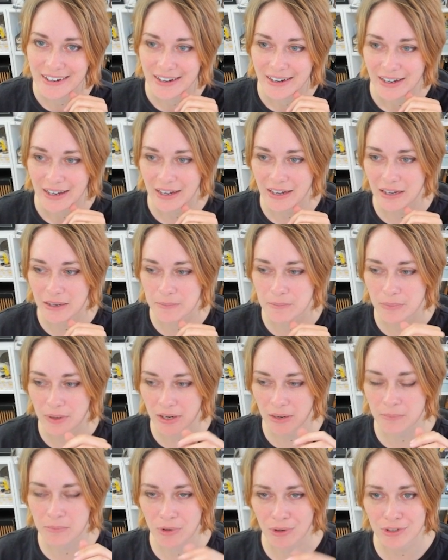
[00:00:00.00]
But
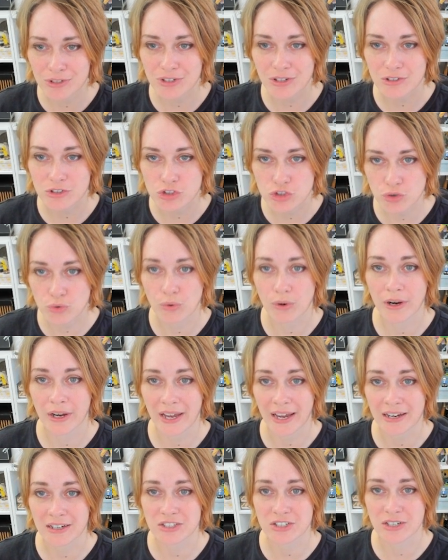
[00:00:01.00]
I'm not sure I
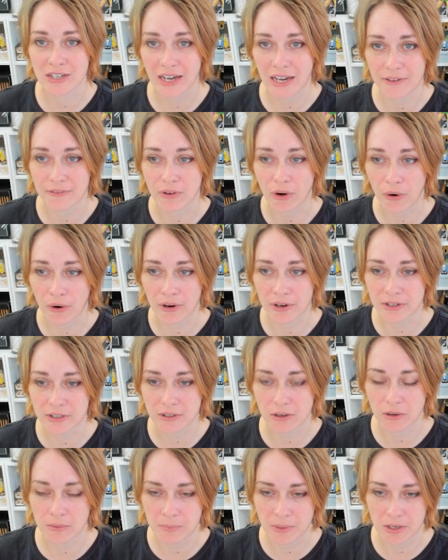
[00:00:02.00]
actually have art
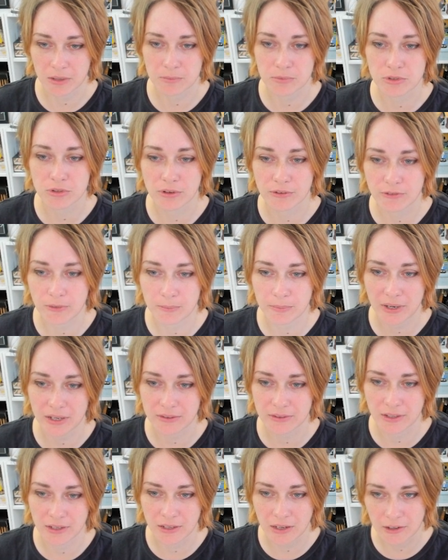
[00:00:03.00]
on my computer from back
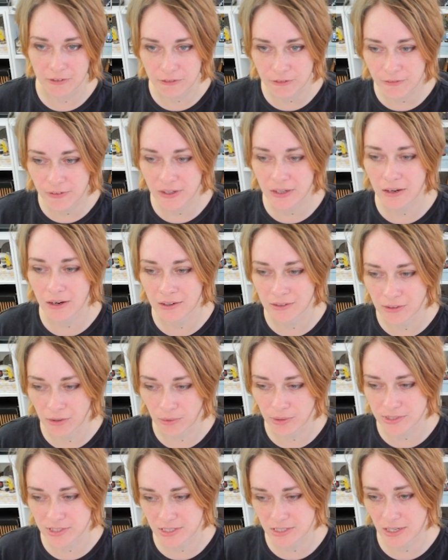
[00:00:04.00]
then. I think I
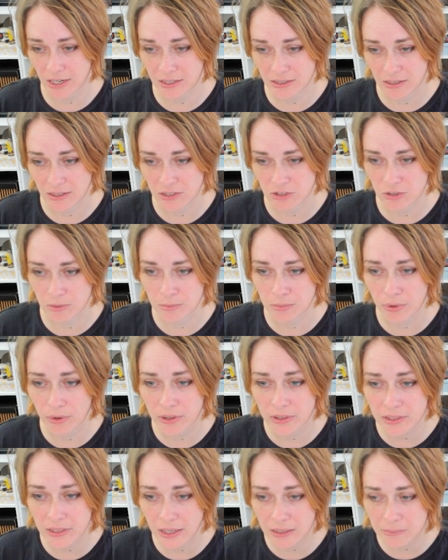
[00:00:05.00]
lost that at some
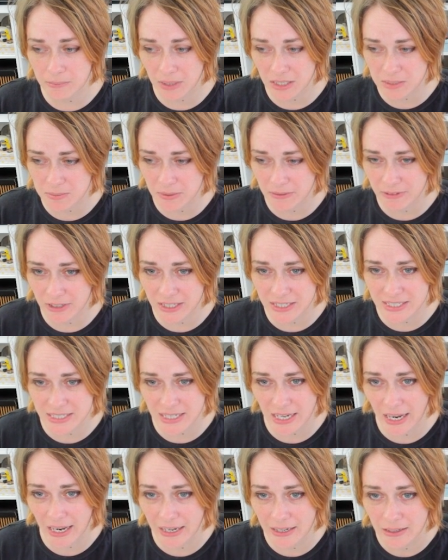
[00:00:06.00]
point. That makes me really
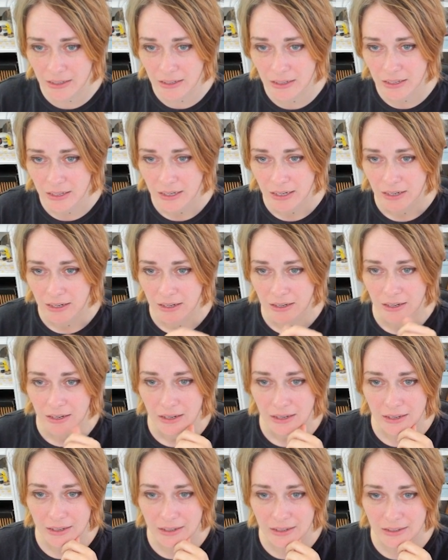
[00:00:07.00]
sad.
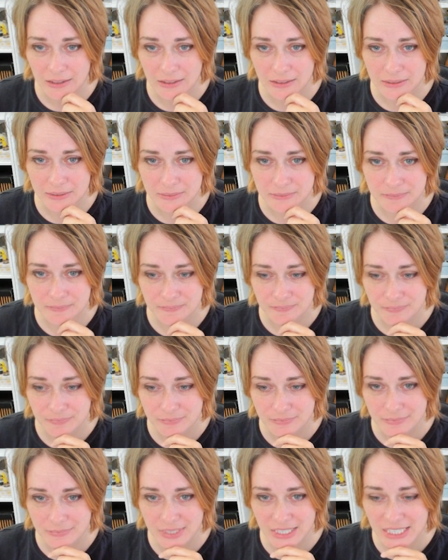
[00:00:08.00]

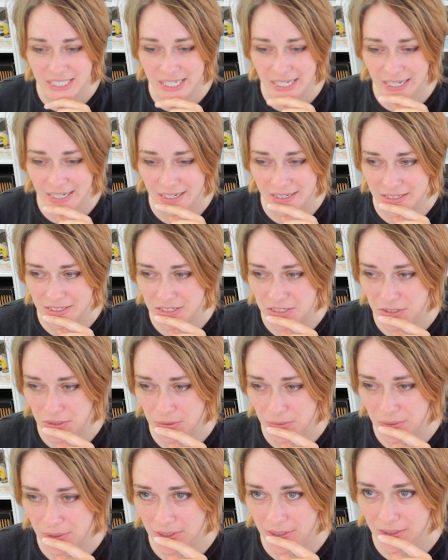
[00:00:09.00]
Yeah,
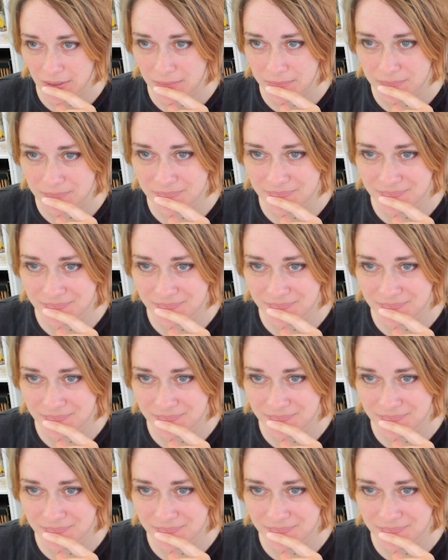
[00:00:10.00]
so